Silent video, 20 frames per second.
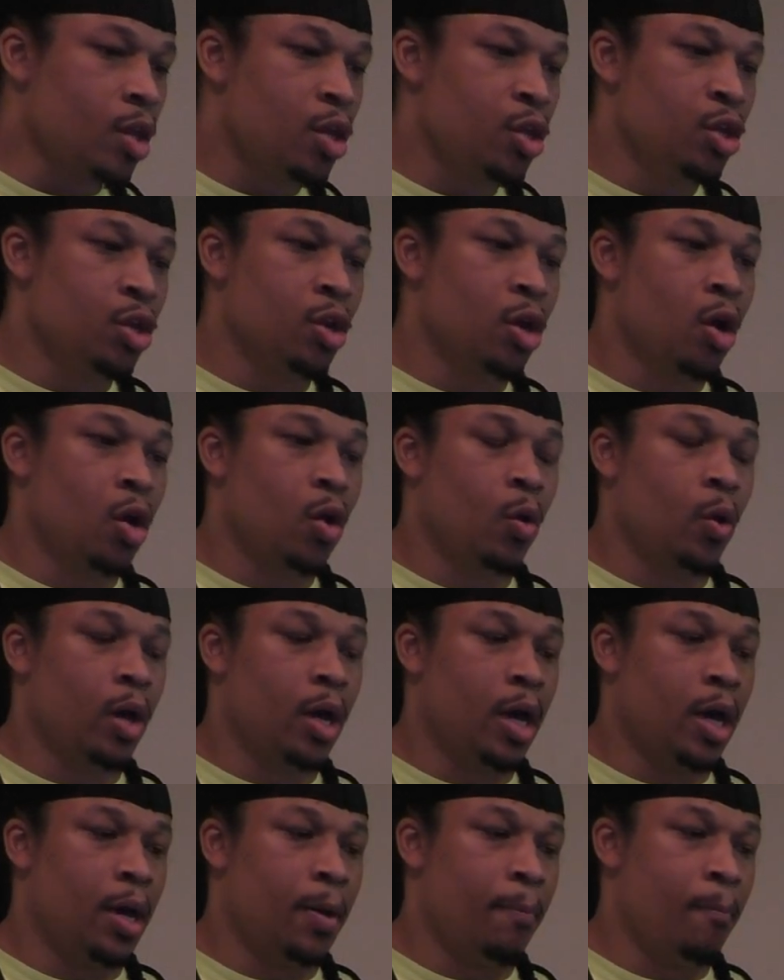you know
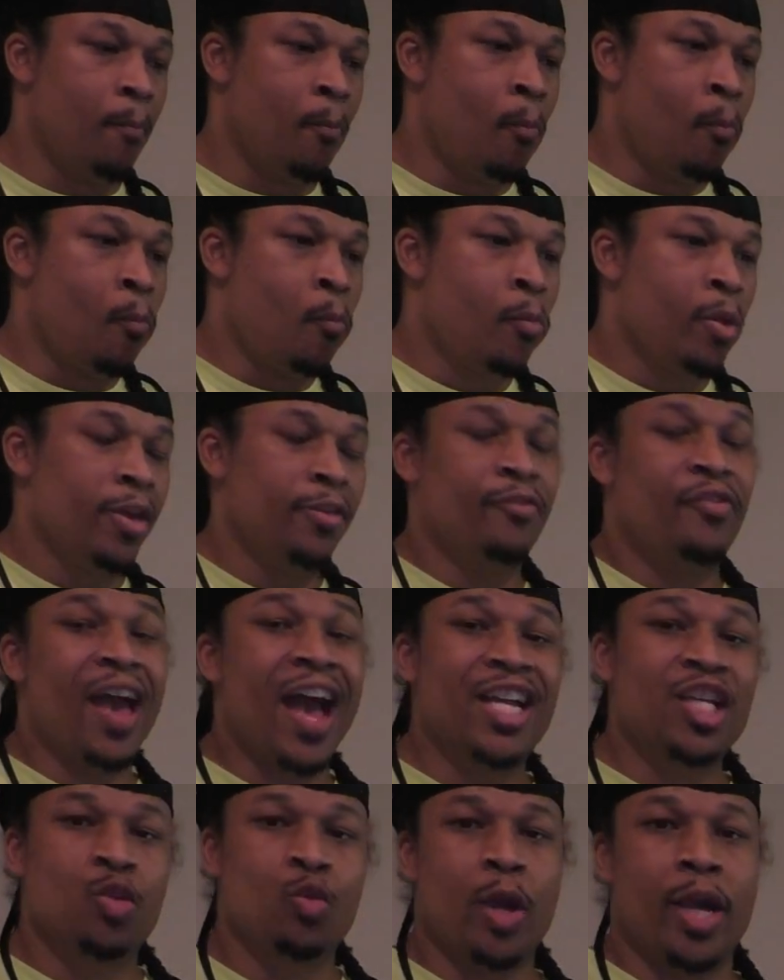um,
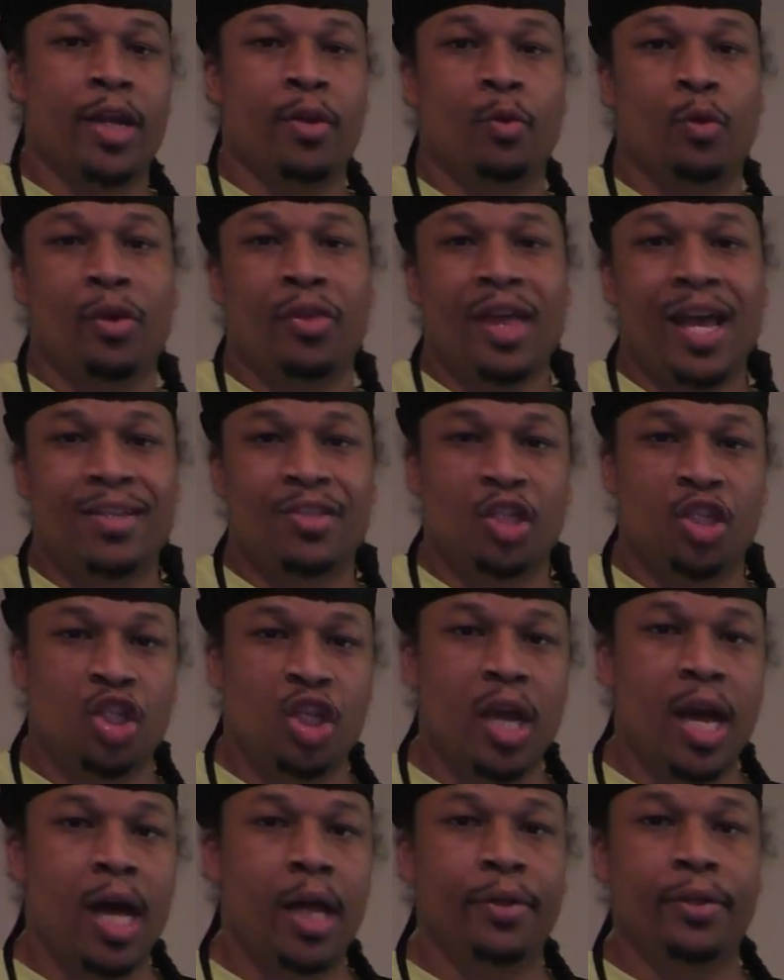infatuated with as a
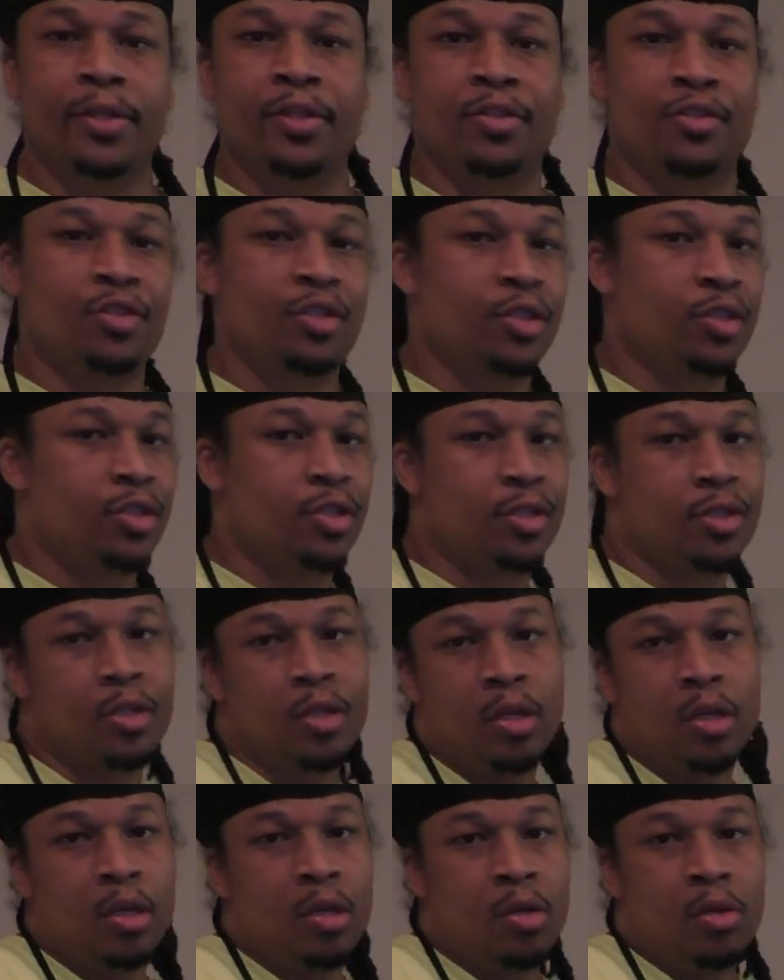child is
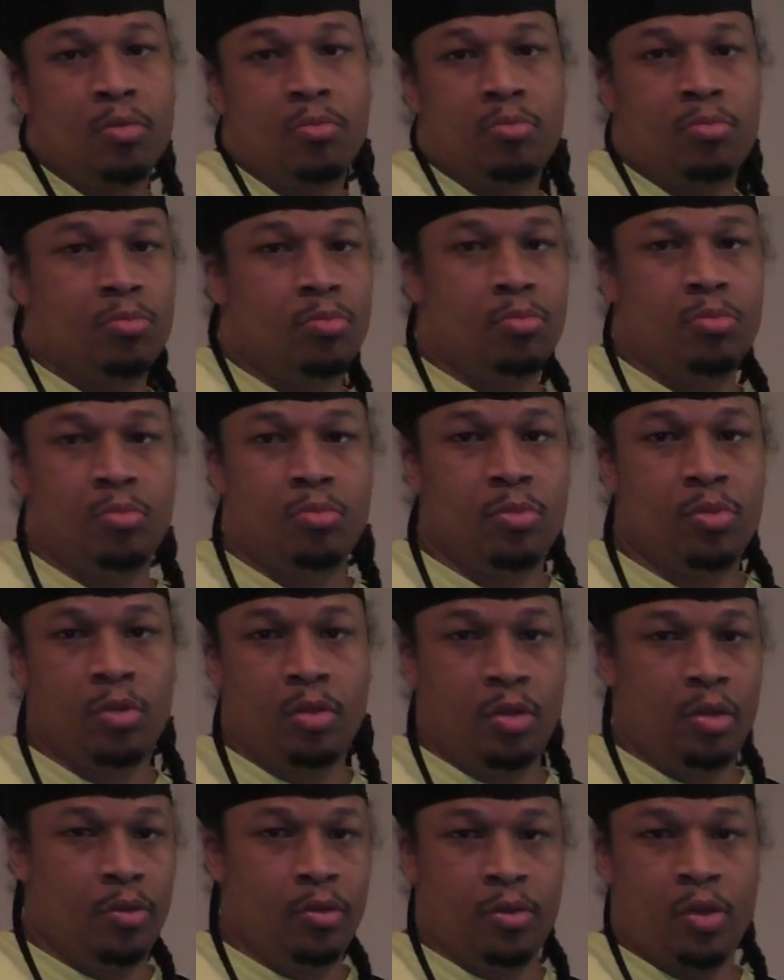just
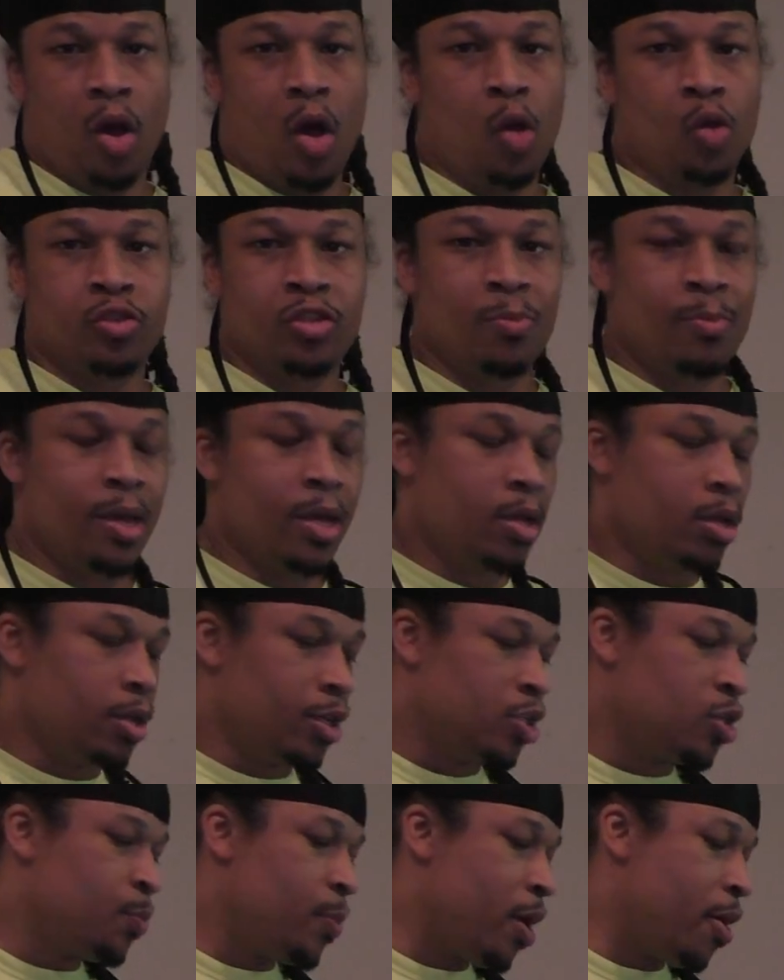the, the ultimate
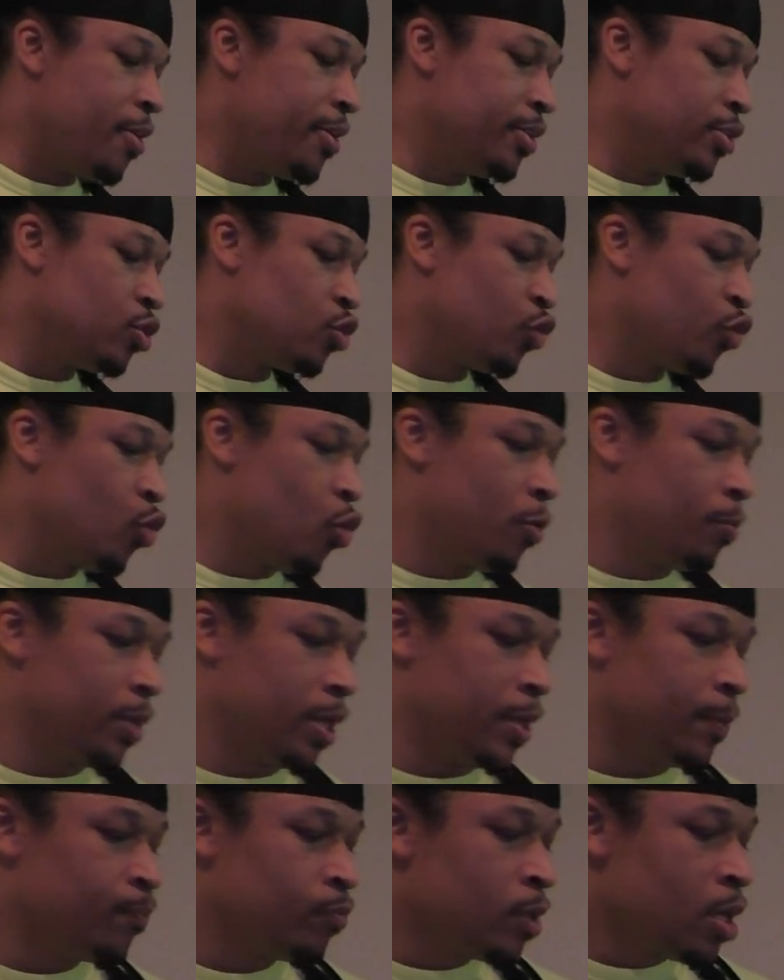experience for
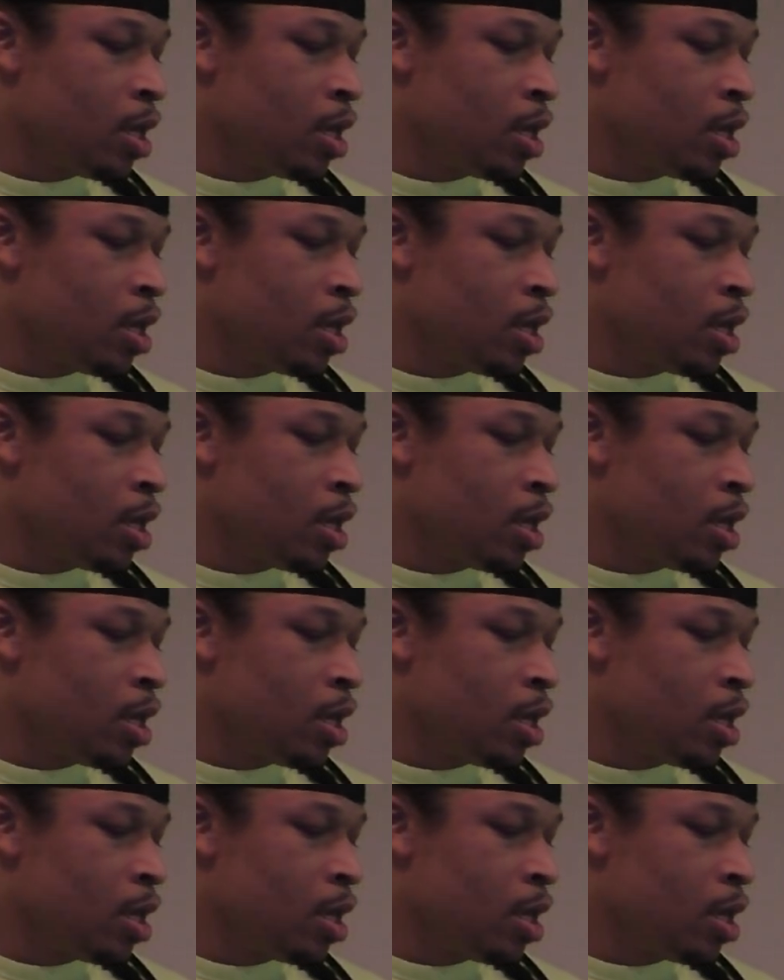me.